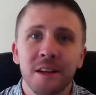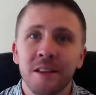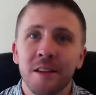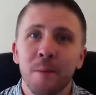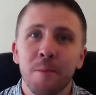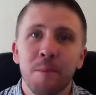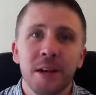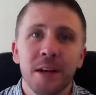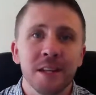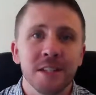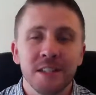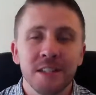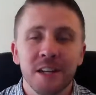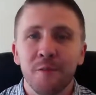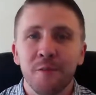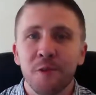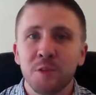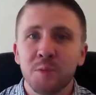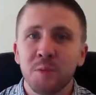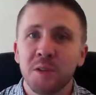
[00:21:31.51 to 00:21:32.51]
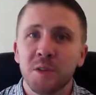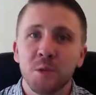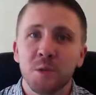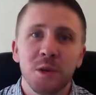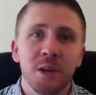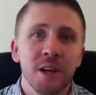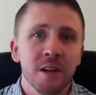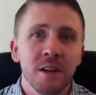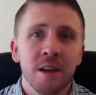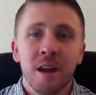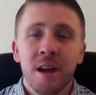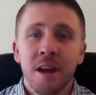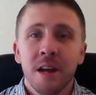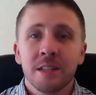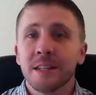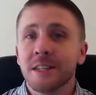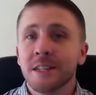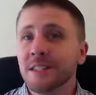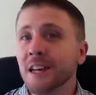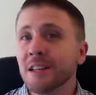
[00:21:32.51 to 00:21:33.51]
the biggest difference between
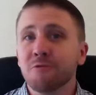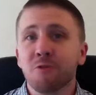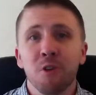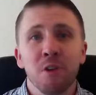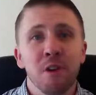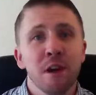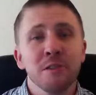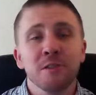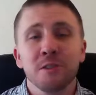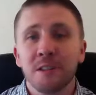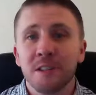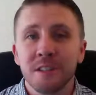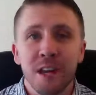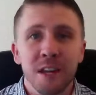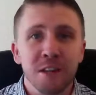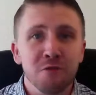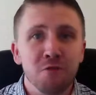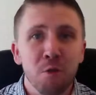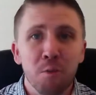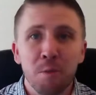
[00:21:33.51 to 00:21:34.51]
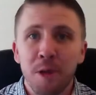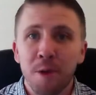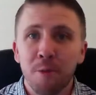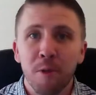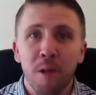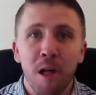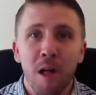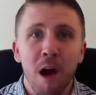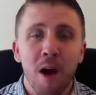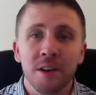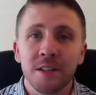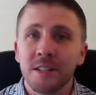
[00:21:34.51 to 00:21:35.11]
successful and unsuccessful people